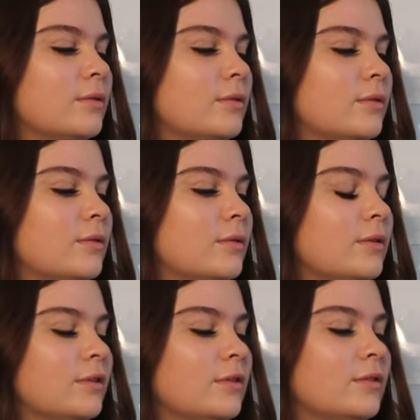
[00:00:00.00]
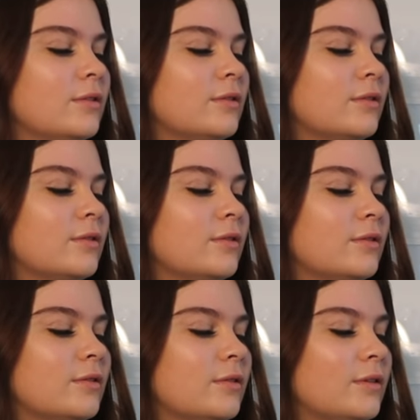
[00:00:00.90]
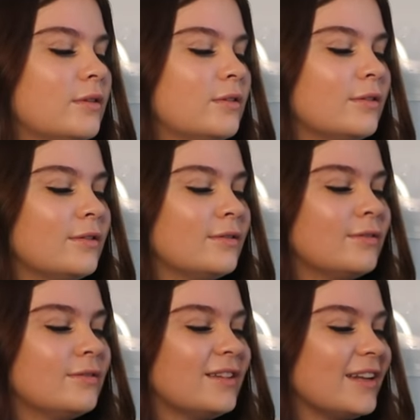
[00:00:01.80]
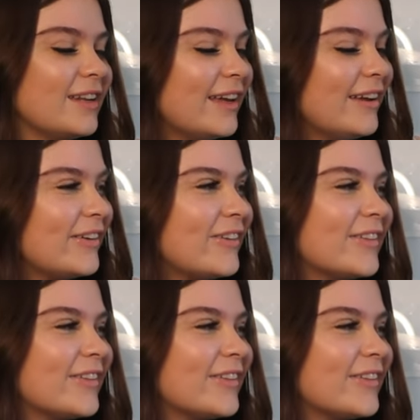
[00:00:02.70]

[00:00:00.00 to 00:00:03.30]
No words are spoken by the person on screen.